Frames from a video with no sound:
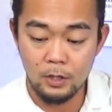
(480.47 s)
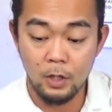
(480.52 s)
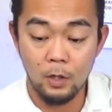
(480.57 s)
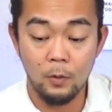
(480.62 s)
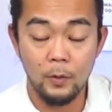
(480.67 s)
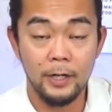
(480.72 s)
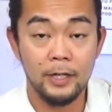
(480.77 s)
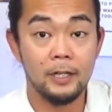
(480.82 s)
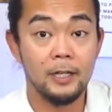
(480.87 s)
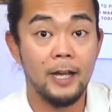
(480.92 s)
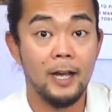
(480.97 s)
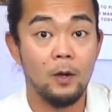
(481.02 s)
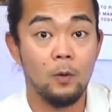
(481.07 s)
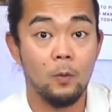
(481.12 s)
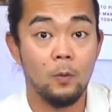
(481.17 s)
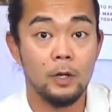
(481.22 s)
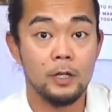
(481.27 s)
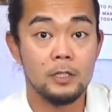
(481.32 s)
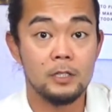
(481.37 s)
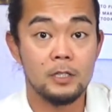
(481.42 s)
going
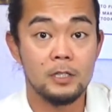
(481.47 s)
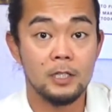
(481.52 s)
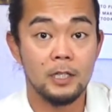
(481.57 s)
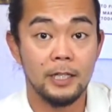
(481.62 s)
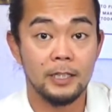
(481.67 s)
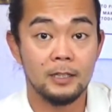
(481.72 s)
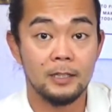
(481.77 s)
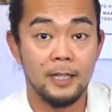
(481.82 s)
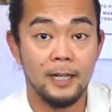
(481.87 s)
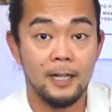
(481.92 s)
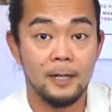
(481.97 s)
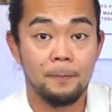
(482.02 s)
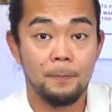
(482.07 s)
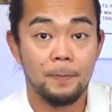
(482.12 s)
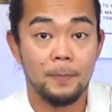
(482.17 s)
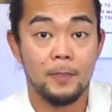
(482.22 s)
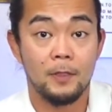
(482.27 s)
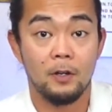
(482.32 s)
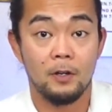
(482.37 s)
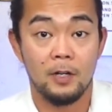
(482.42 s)
downwards like that.
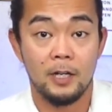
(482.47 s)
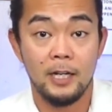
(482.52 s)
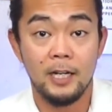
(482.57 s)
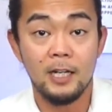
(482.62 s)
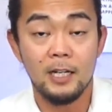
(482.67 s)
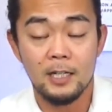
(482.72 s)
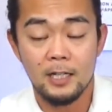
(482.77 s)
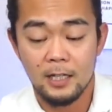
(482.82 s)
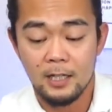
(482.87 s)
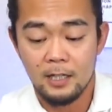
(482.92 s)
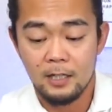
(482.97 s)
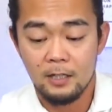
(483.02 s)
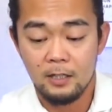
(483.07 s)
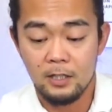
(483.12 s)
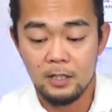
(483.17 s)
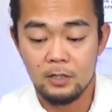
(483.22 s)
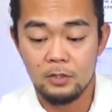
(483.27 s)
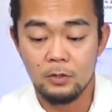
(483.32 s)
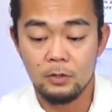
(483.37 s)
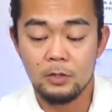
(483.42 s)
All right?
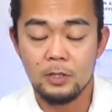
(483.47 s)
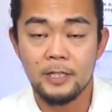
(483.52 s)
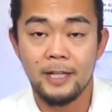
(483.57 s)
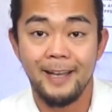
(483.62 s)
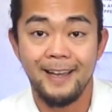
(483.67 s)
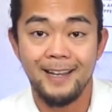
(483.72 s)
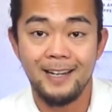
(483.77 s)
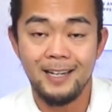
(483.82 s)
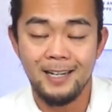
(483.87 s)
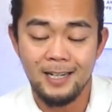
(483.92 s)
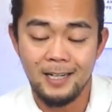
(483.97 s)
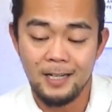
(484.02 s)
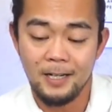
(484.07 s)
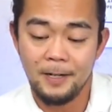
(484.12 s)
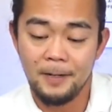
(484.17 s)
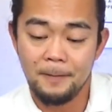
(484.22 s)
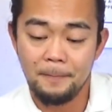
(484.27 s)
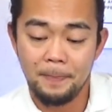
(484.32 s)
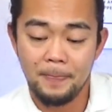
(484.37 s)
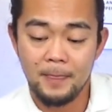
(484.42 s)
Let's do 10.
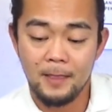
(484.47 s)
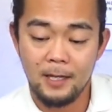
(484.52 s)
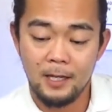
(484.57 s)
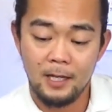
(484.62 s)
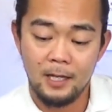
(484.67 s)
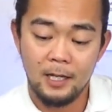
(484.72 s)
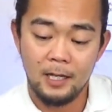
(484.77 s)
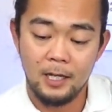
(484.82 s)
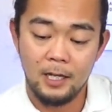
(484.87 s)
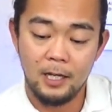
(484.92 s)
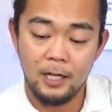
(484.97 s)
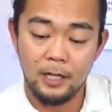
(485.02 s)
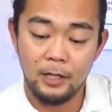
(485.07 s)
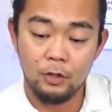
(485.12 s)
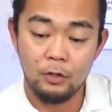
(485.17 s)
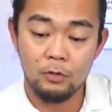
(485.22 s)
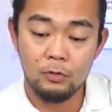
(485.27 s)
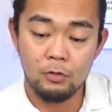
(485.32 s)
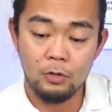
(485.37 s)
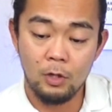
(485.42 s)

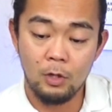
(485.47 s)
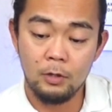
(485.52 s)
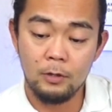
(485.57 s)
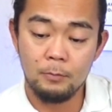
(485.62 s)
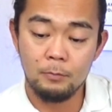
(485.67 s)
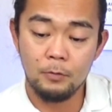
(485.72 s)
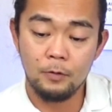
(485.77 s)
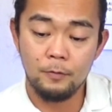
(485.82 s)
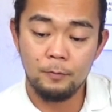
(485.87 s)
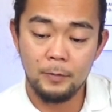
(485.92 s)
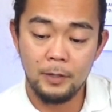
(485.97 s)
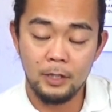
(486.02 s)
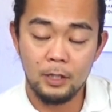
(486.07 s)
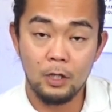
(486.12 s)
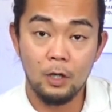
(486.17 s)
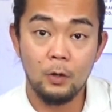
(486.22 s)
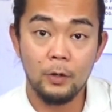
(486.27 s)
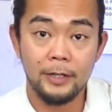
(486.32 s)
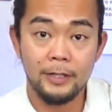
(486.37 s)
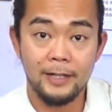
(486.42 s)
Control the
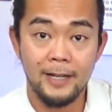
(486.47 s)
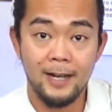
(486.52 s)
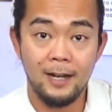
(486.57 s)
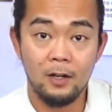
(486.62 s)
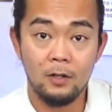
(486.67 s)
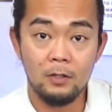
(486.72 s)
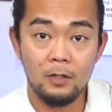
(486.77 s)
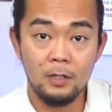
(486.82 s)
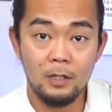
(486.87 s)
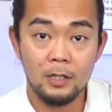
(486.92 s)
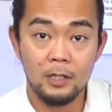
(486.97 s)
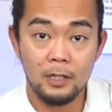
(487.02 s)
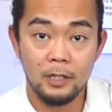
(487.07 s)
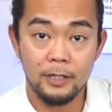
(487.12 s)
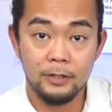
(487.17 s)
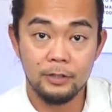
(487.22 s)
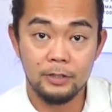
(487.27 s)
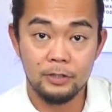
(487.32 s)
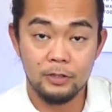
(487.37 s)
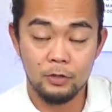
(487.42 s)
movement going down.
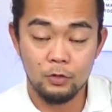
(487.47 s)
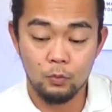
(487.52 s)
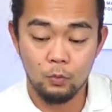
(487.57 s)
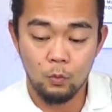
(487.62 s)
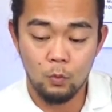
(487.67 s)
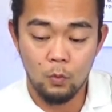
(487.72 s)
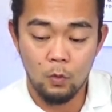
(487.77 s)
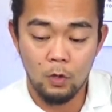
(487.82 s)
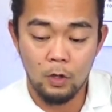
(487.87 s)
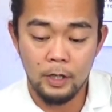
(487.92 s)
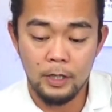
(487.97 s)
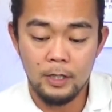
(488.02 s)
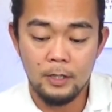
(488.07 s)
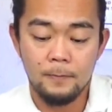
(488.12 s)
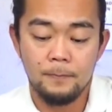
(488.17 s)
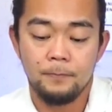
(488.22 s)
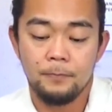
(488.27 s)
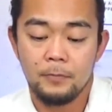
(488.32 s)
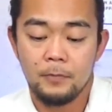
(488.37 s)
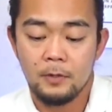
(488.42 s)
And this is
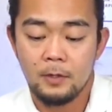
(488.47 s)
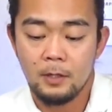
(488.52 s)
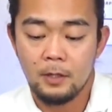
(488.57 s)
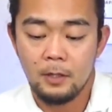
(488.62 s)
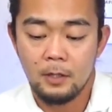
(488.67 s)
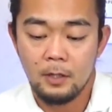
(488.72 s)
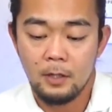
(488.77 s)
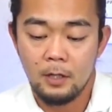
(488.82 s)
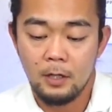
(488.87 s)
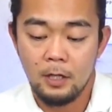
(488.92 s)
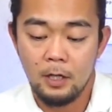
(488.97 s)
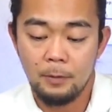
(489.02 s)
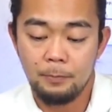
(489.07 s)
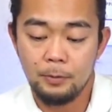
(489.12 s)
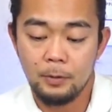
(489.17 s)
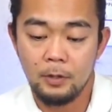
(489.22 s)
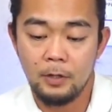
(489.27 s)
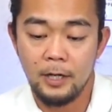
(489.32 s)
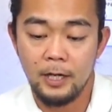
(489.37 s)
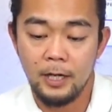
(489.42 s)
1.
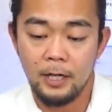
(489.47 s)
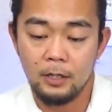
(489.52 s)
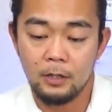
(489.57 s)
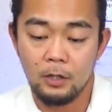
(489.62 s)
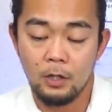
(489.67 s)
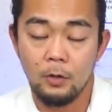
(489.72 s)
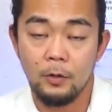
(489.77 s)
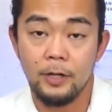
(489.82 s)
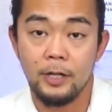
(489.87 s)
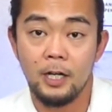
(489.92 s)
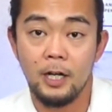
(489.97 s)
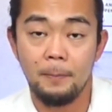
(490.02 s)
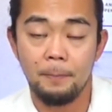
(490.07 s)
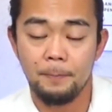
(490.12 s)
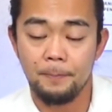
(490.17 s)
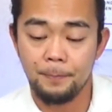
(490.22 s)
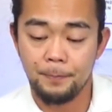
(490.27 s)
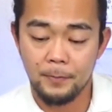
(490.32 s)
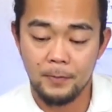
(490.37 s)
Help your hand going up.